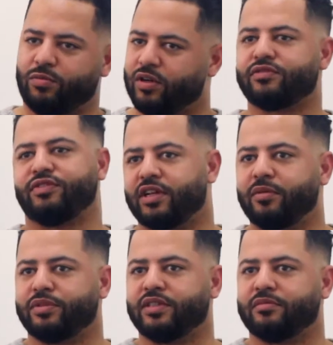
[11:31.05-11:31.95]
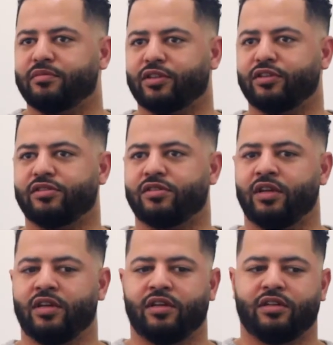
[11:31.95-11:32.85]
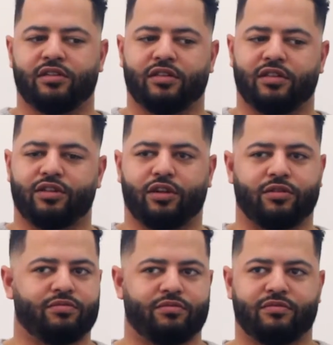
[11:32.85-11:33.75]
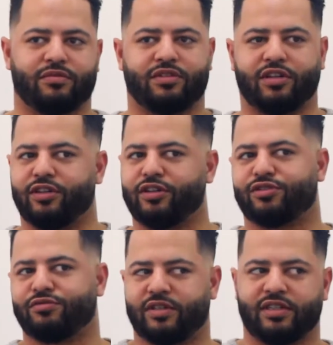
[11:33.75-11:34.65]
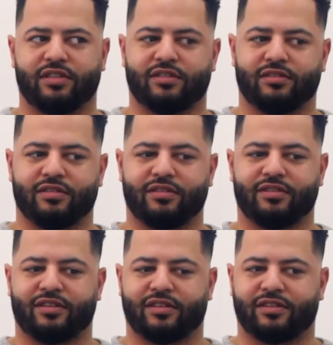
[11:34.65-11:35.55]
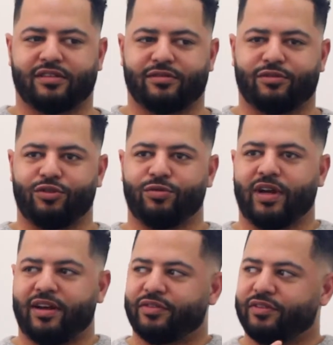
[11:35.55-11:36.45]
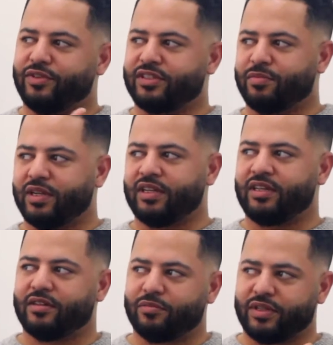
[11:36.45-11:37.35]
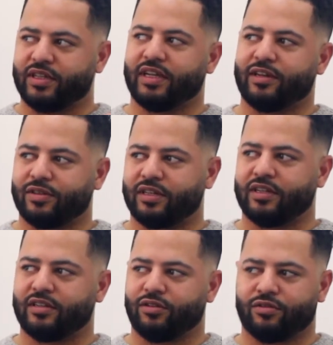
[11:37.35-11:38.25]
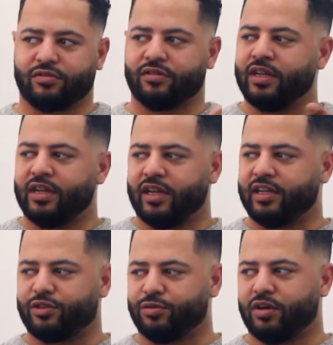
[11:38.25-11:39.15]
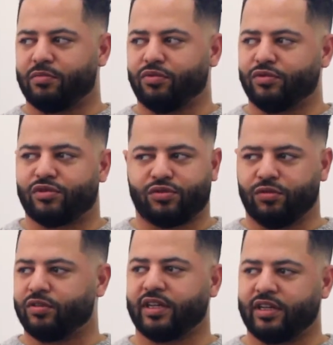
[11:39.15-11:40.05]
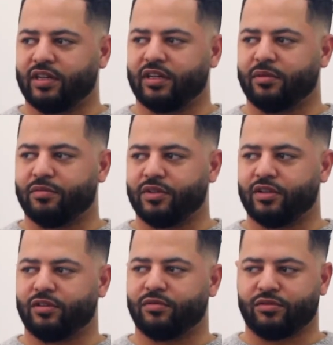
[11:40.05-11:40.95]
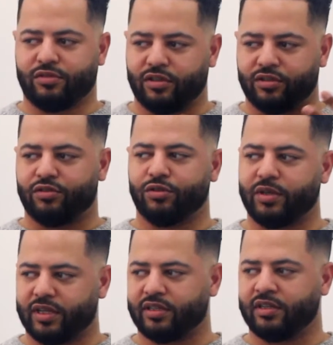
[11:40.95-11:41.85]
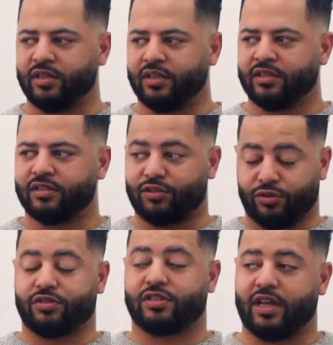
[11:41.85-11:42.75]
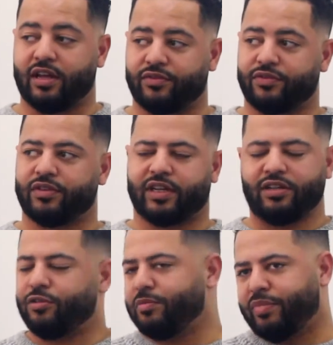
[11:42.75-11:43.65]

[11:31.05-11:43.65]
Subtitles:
It works for the company, because, the nursery, you having visibility and being out there on AQR boards talking, and doing good stuff, that can only